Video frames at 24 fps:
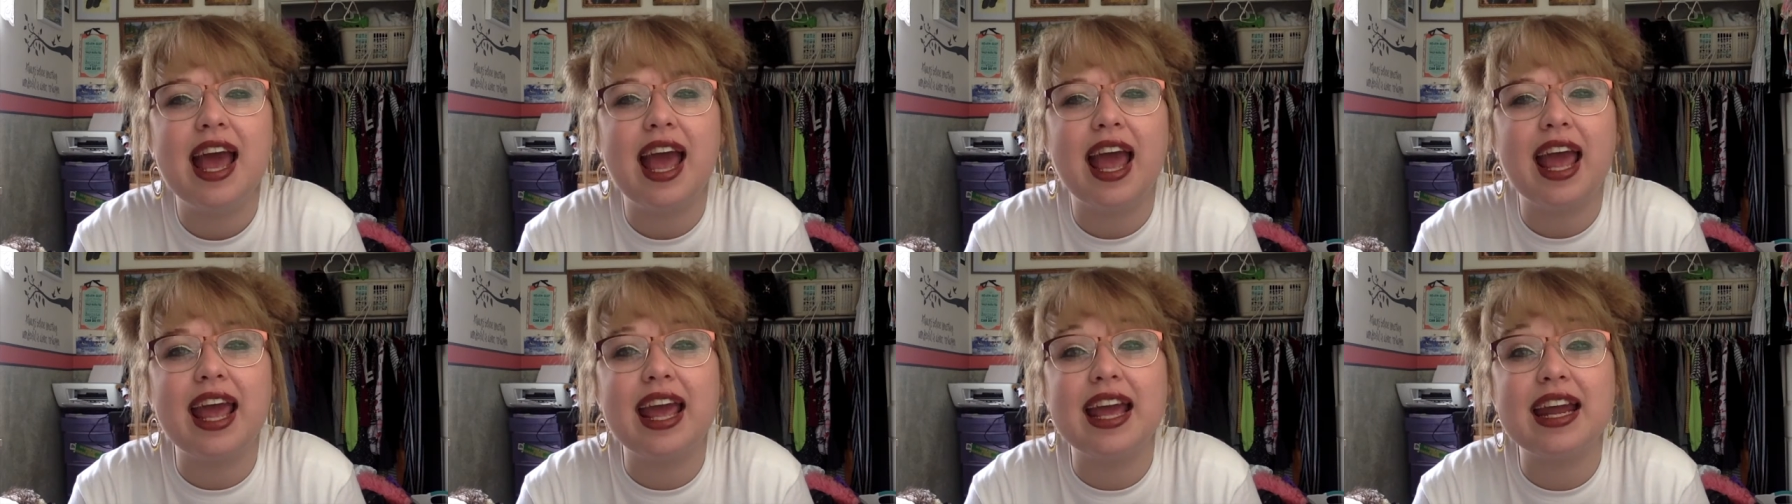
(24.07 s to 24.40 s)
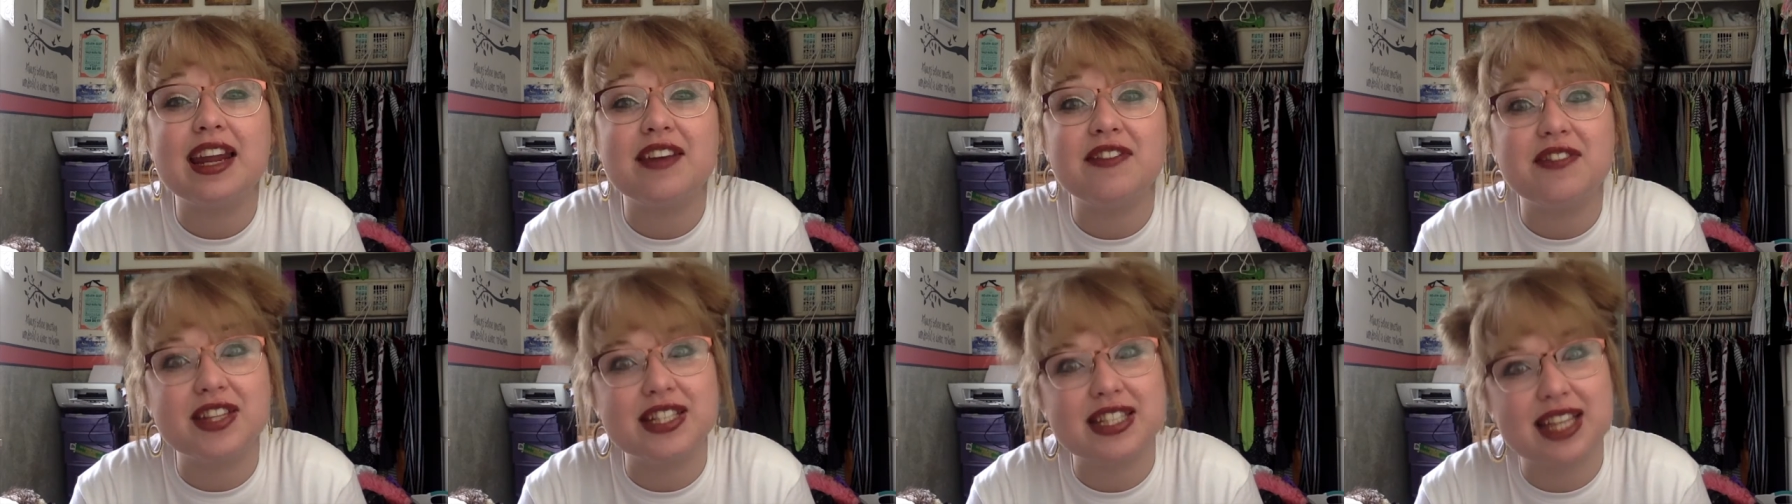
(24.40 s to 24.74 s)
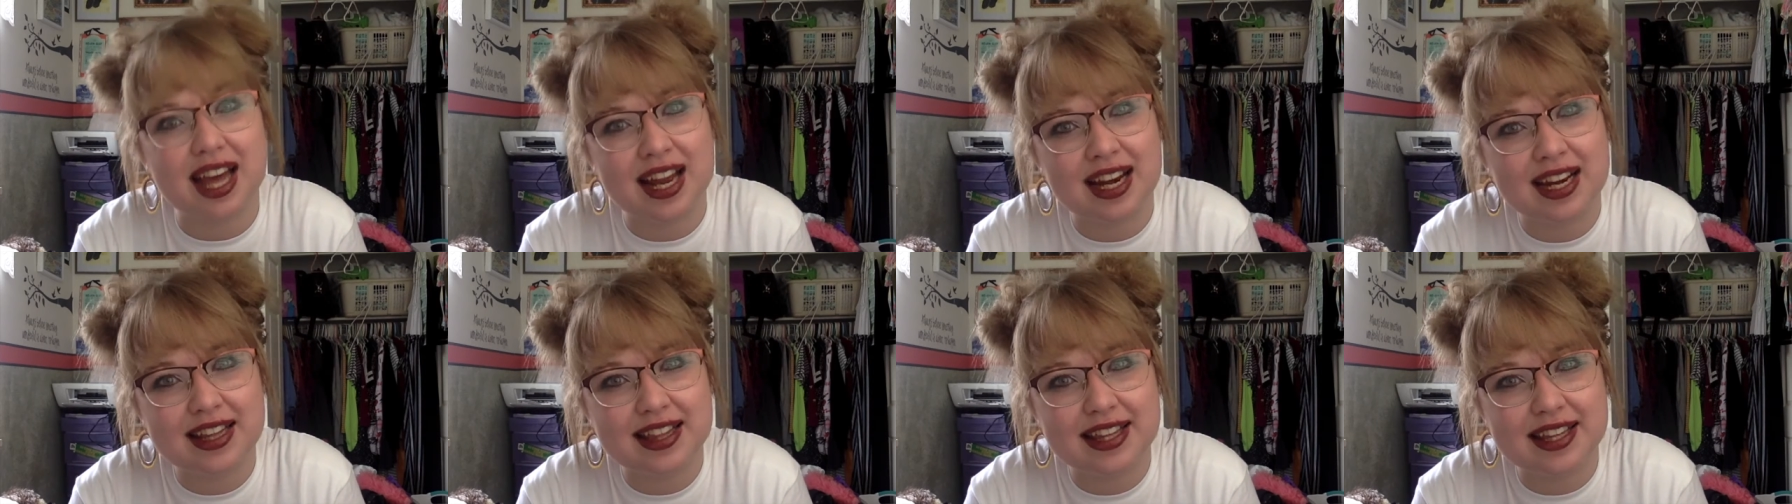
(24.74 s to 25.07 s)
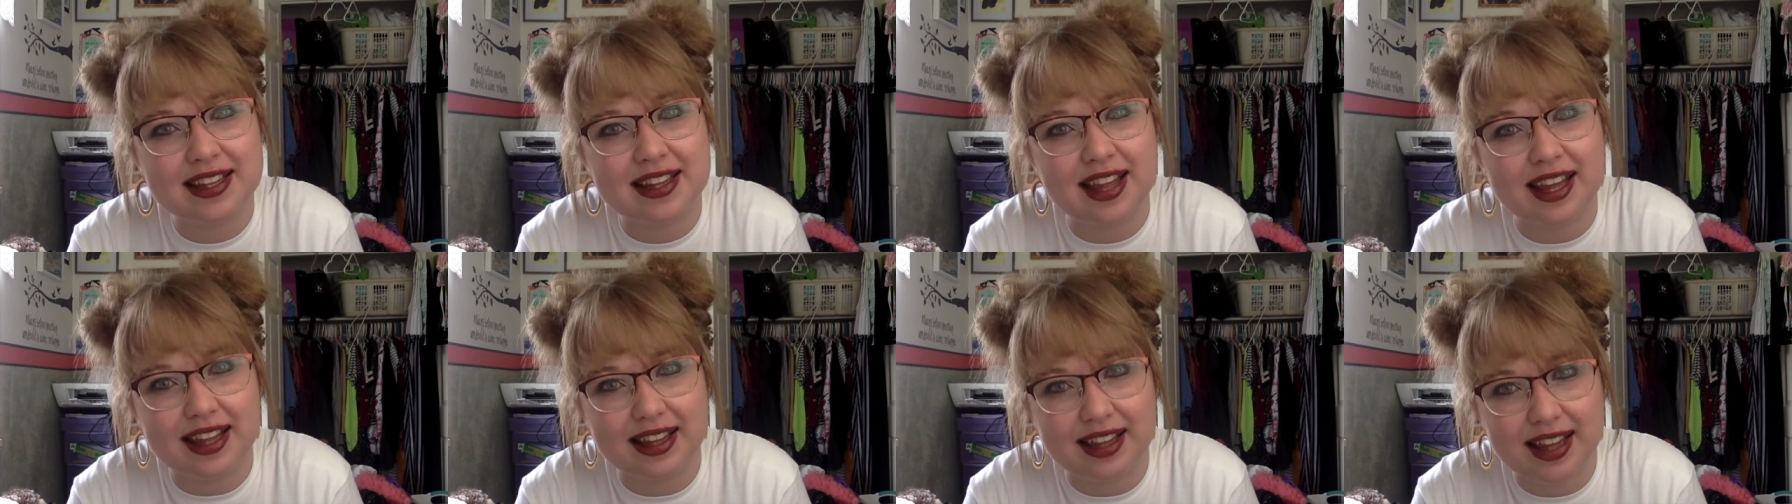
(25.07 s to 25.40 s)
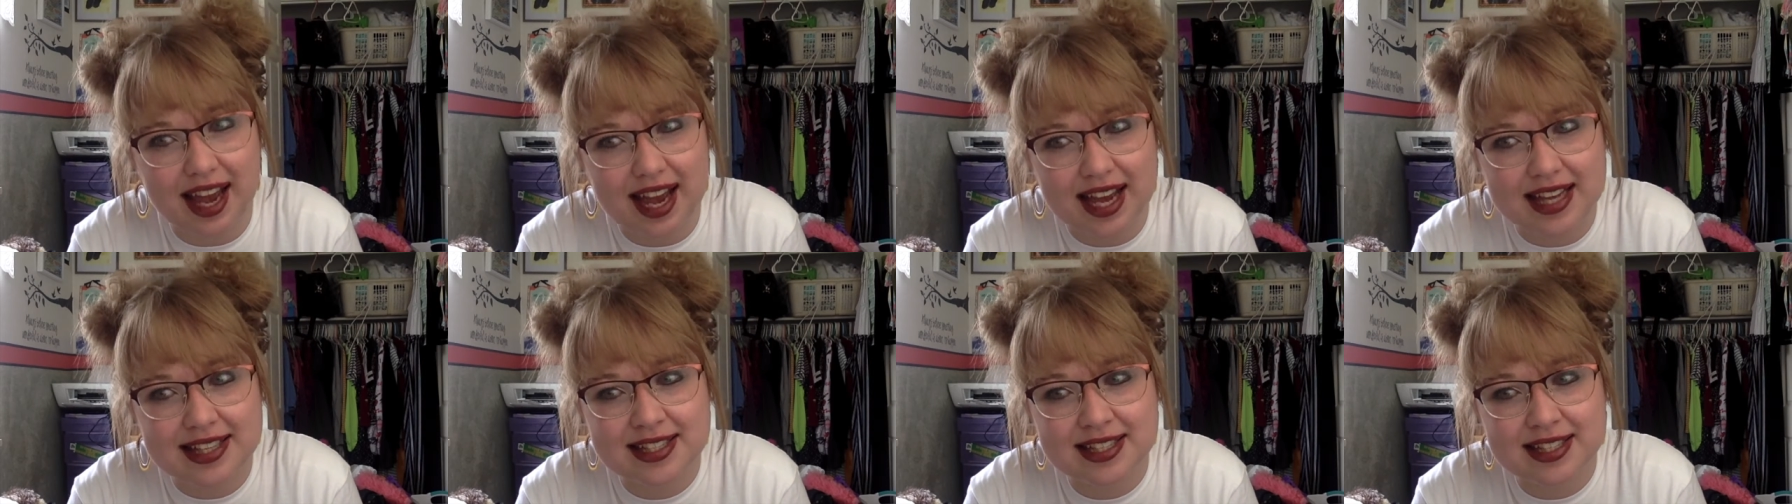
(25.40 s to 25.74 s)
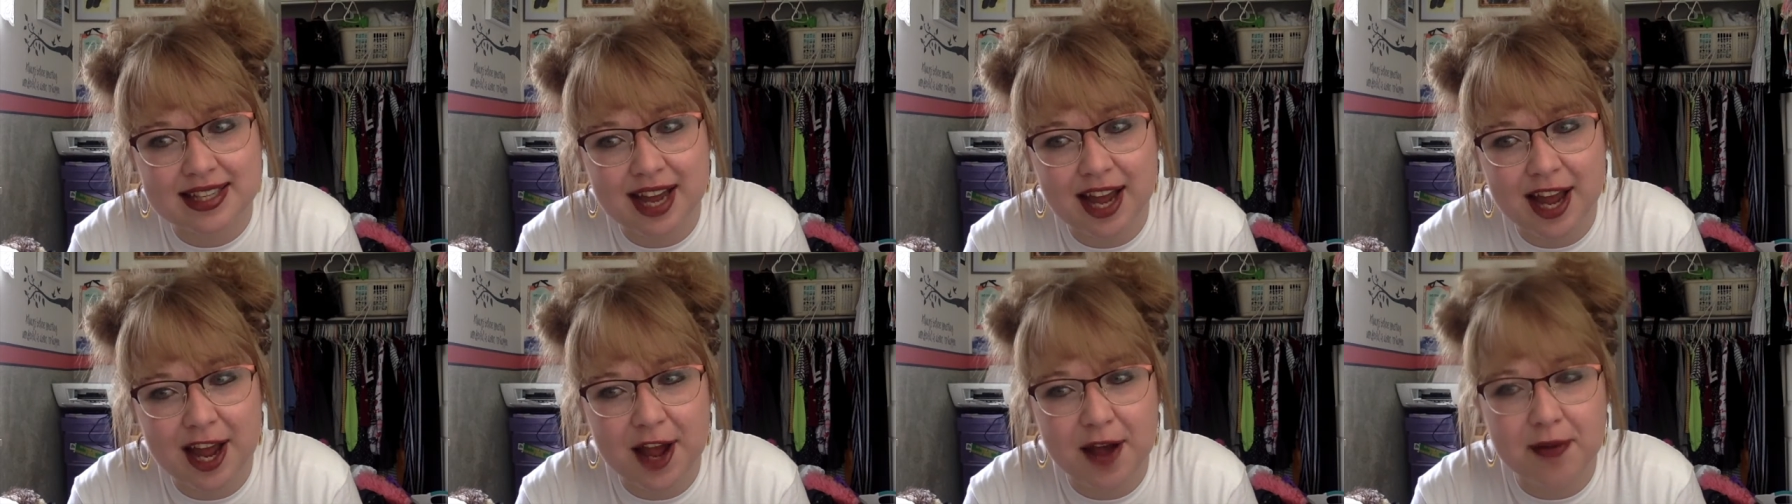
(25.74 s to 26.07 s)
And if it's anything like last
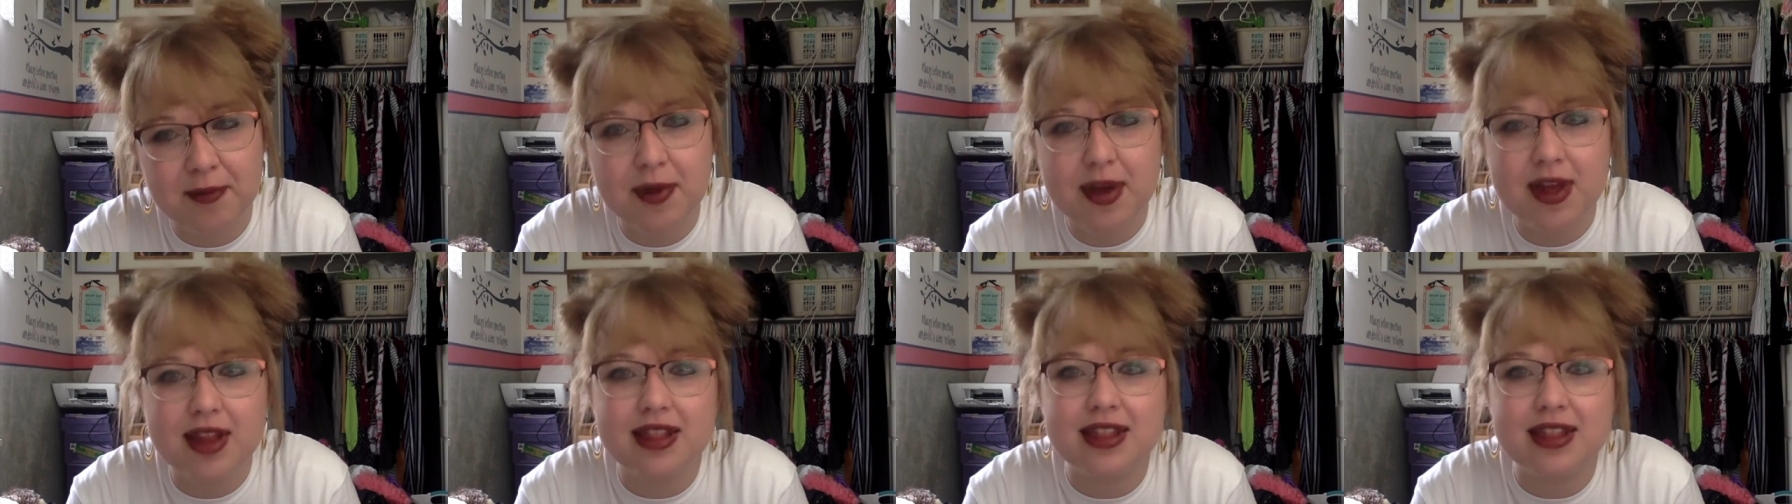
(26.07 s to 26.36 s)
time,